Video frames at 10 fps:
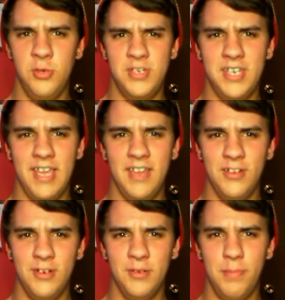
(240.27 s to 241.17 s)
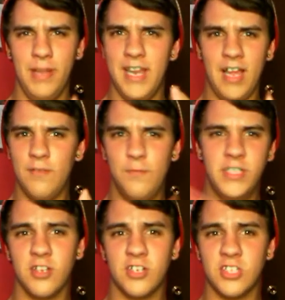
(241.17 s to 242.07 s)
together playing off of each
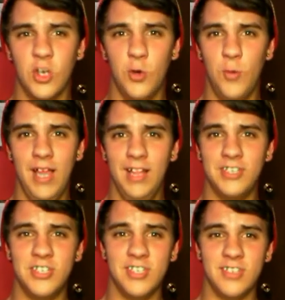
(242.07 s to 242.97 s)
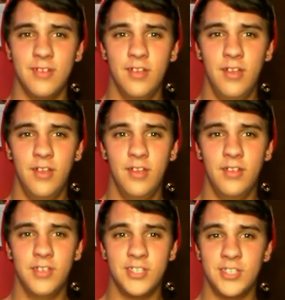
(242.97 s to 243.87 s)
other so well, it's just
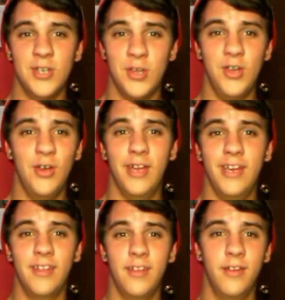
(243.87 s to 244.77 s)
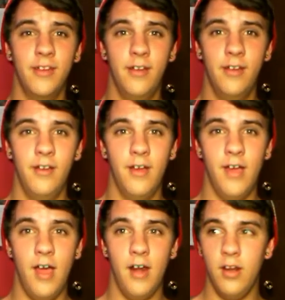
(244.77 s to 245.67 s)
so good.
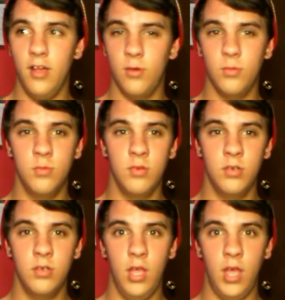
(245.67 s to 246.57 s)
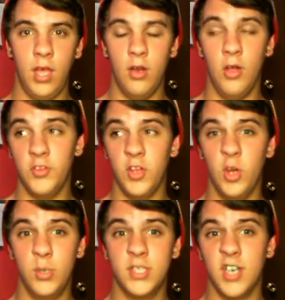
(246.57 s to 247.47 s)
I don't know. And also,
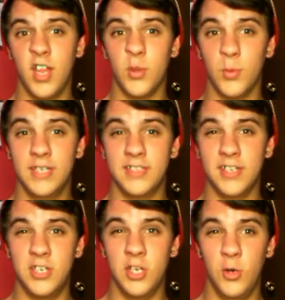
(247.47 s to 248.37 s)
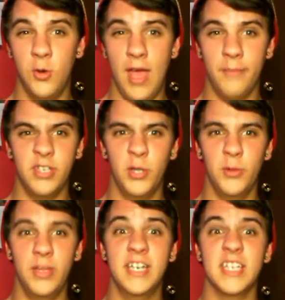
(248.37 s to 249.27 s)
it's another reason to
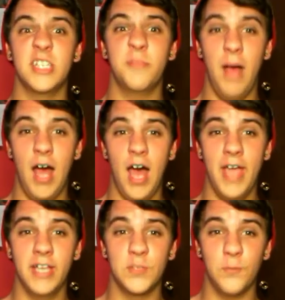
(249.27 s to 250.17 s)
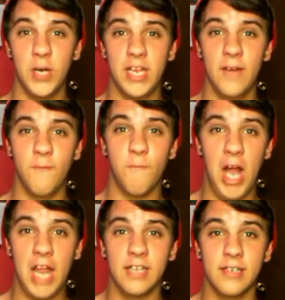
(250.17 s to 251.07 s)
absolutely despise freaking
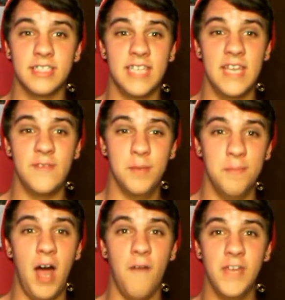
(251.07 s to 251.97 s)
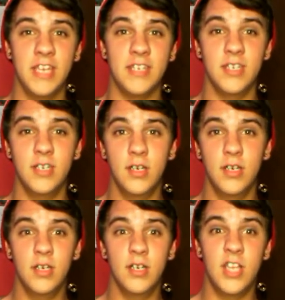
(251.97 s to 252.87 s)
frackin' Stephen Moffat.
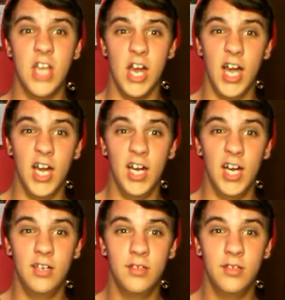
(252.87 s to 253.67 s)
Grrr.